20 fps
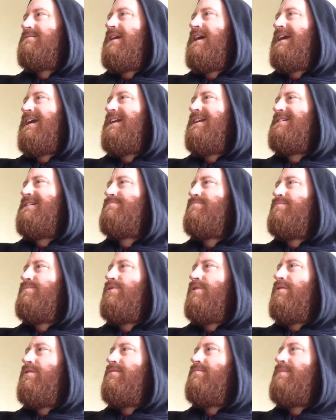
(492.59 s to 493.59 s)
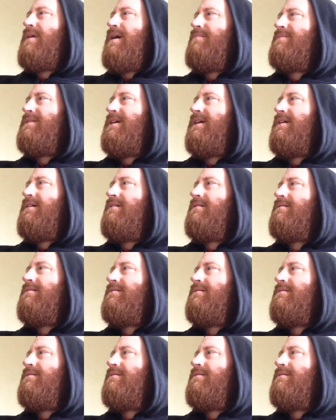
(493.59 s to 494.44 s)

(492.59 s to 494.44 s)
Like, it is bubbling,